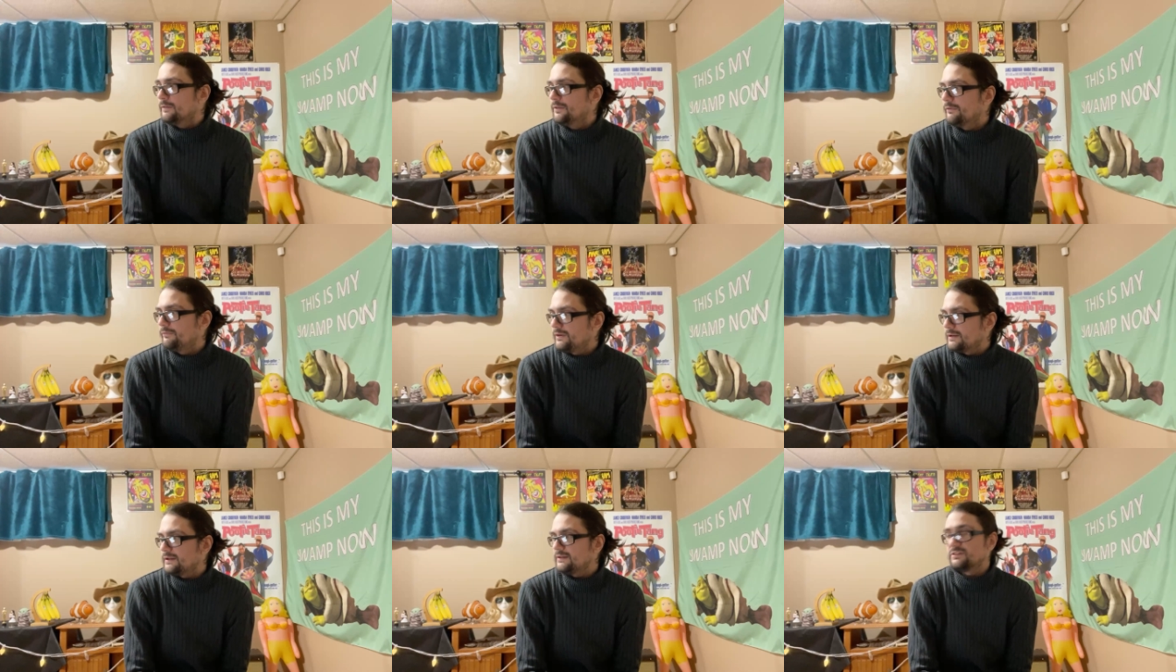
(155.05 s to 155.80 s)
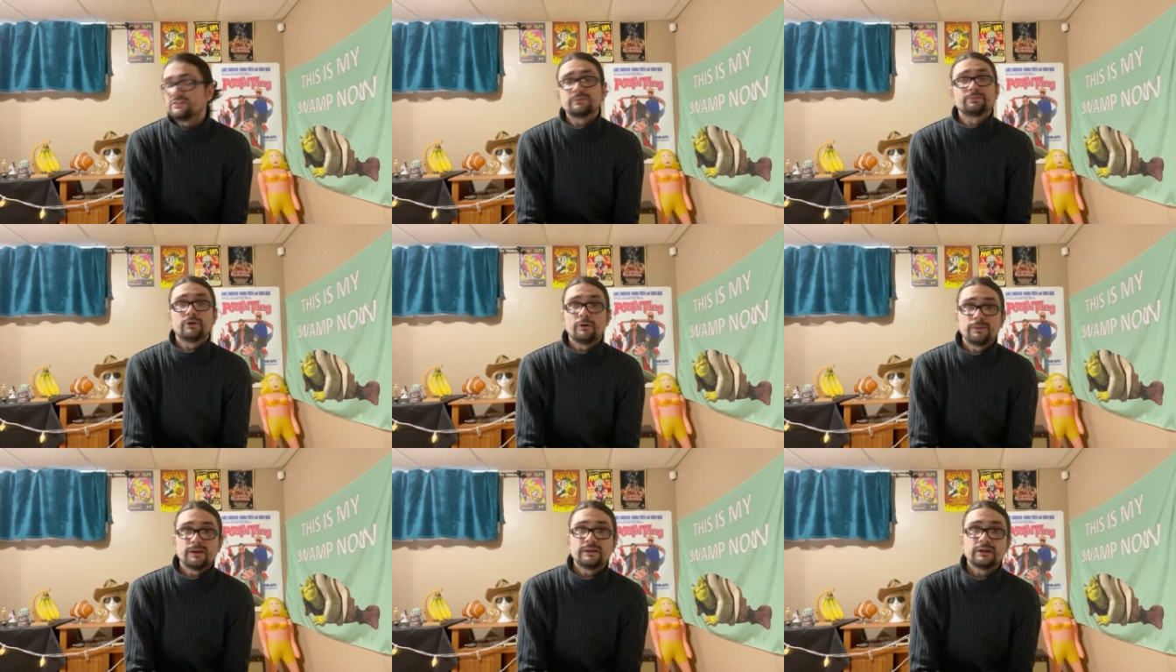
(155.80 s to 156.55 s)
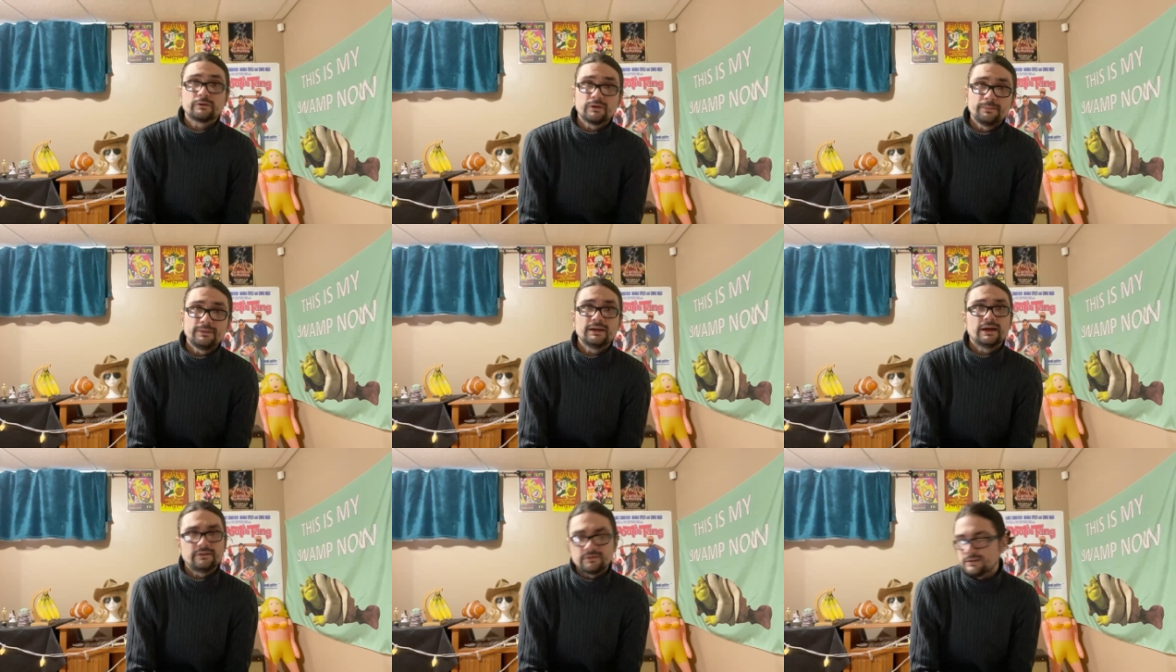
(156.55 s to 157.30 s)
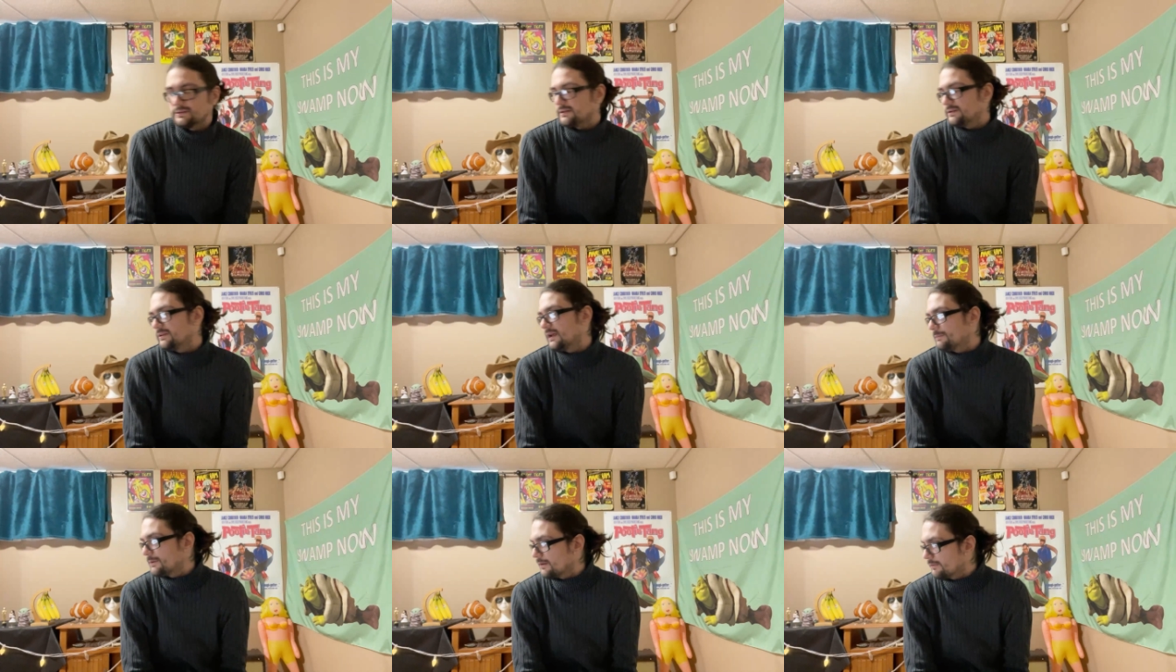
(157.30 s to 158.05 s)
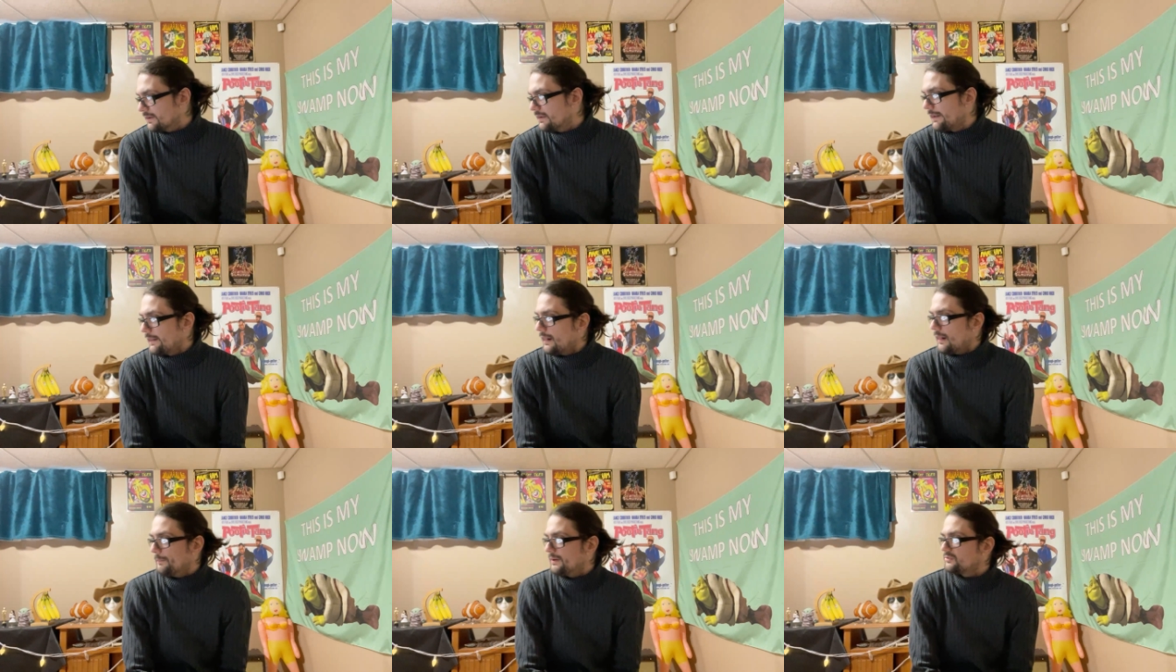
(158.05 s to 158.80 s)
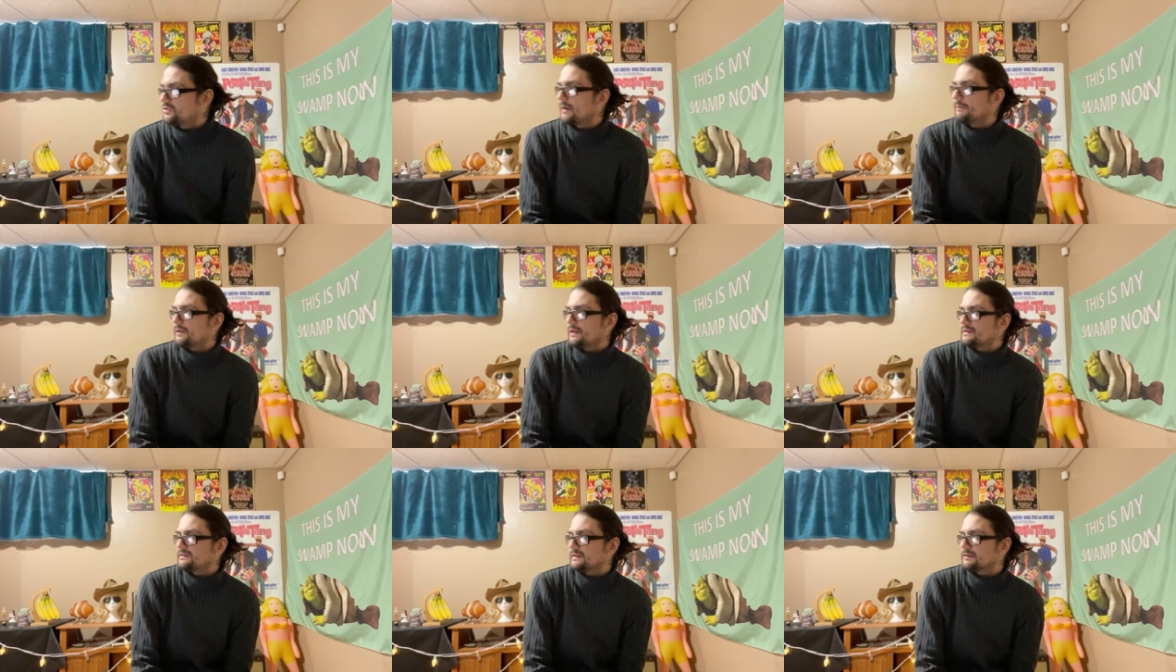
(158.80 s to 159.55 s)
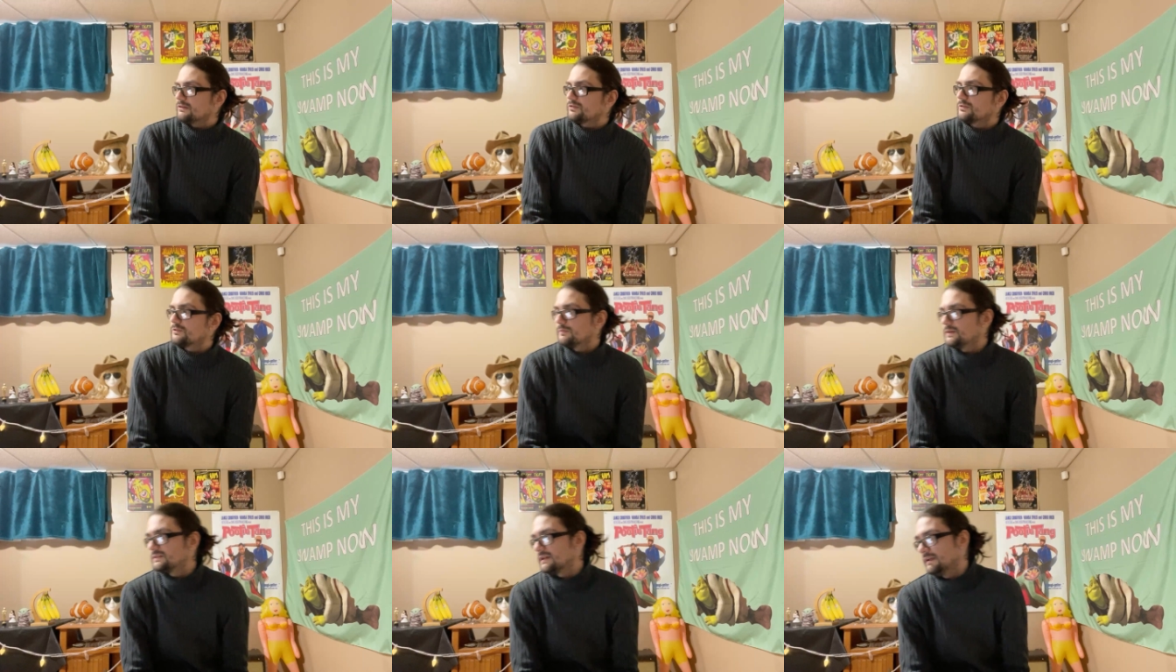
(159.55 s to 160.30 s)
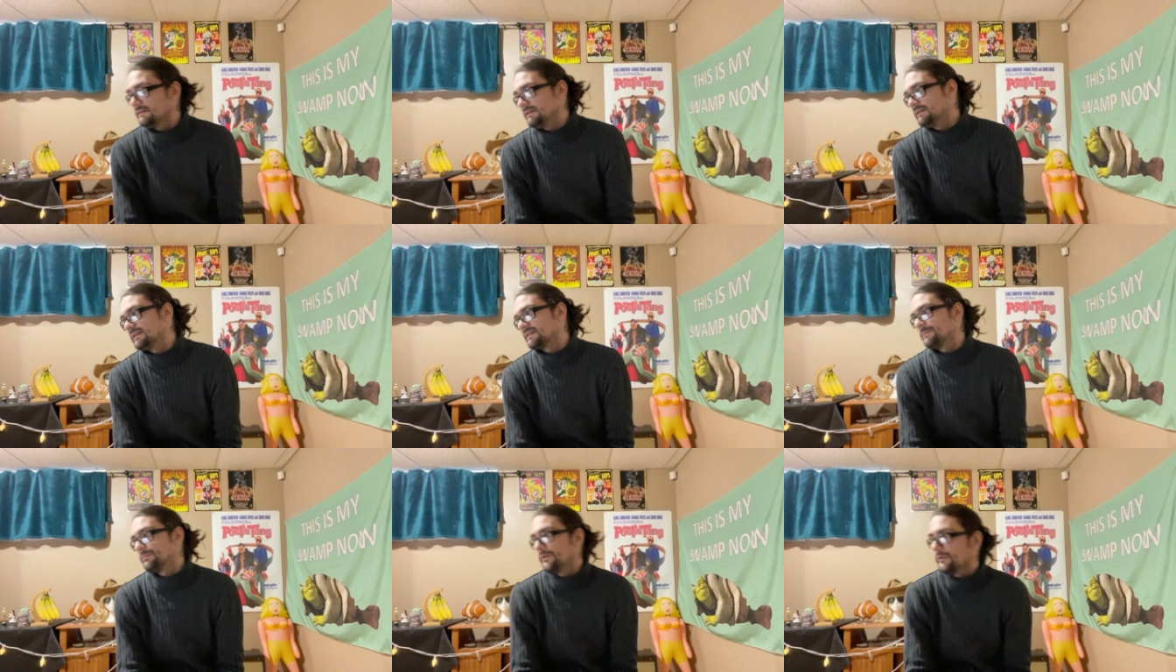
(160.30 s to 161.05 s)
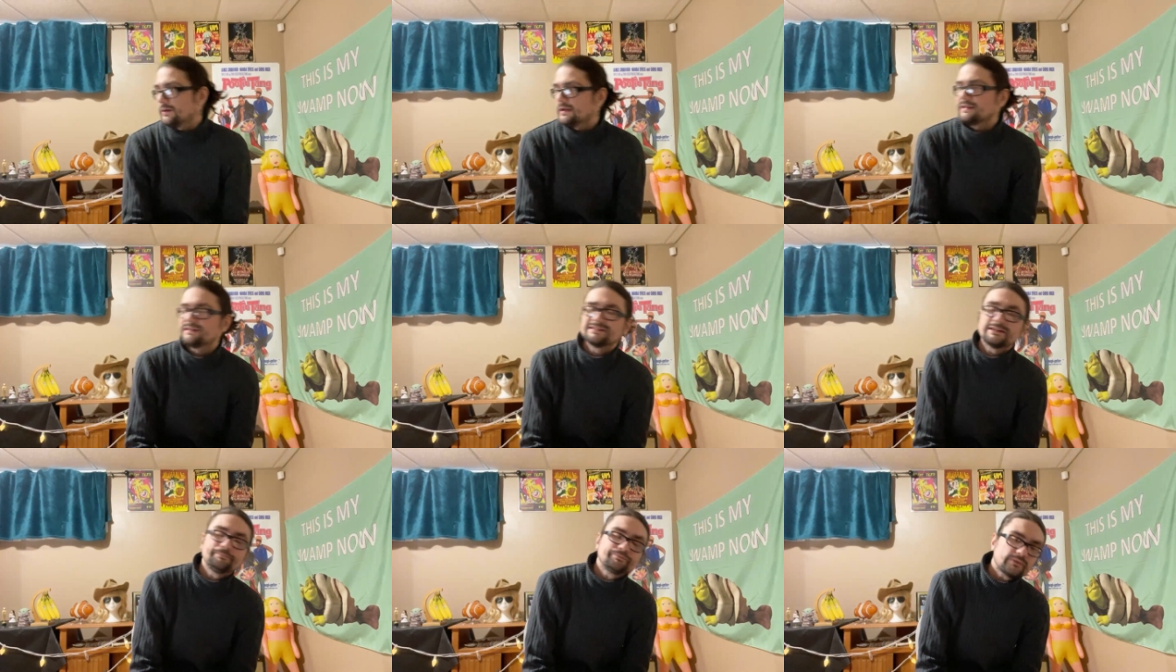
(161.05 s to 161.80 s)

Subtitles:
The Village is appropriately creepy. I do think they do that part well. But Shyamalan's signature twist ending disappoints.